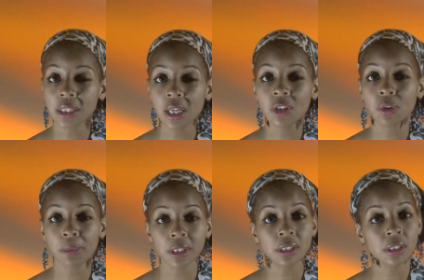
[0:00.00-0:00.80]
see a little
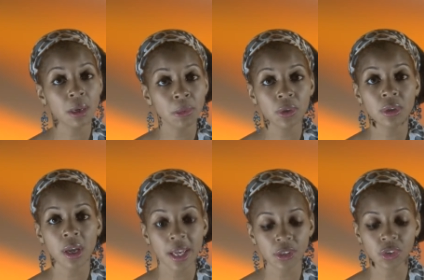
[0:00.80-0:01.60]
bit of stubborn
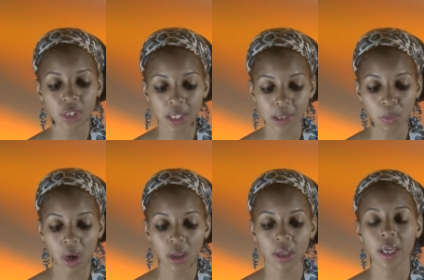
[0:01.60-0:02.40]
energy as
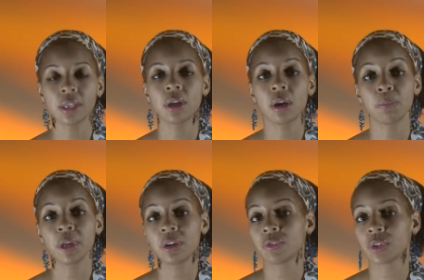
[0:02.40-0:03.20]
well, and a
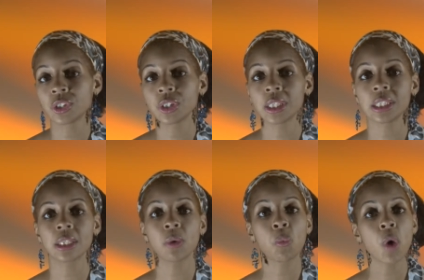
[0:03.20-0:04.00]
bit of rigidness.
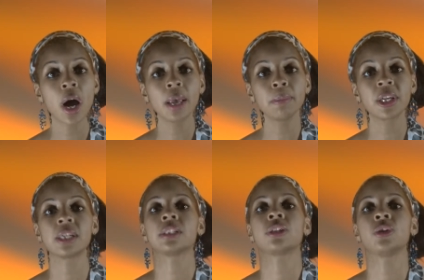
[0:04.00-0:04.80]
And why?
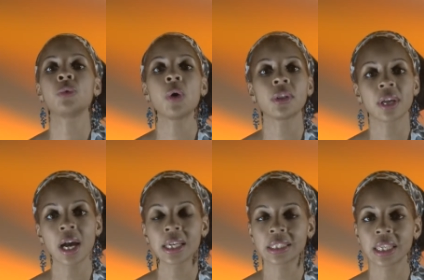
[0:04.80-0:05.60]
Because you are the
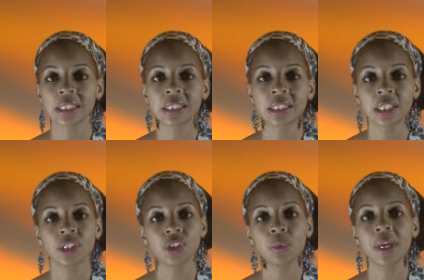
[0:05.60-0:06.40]
guys that stick
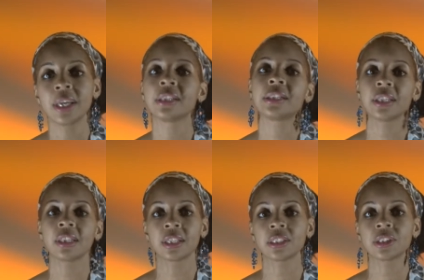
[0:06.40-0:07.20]
to it and see
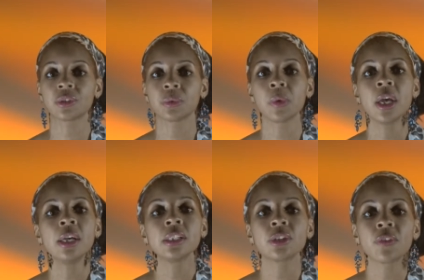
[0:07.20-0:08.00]
things through.
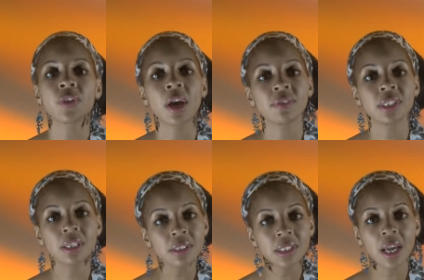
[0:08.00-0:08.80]
So if you have a
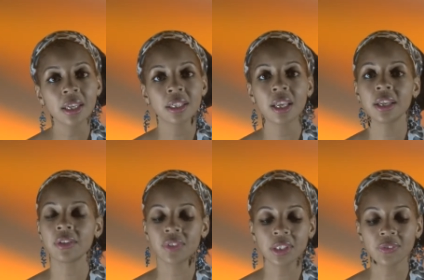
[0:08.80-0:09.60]
sun sign in any
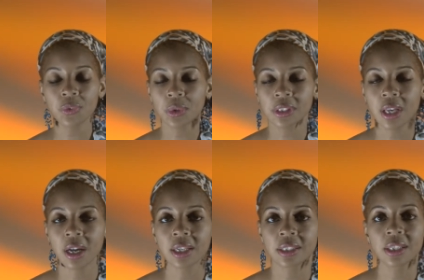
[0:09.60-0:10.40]
of these four
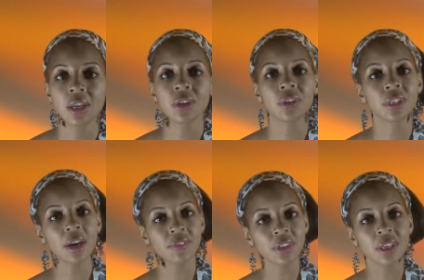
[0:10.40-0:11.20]
signs, you're
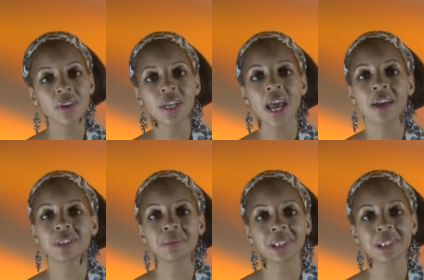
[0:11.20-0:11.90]
definitely going to have some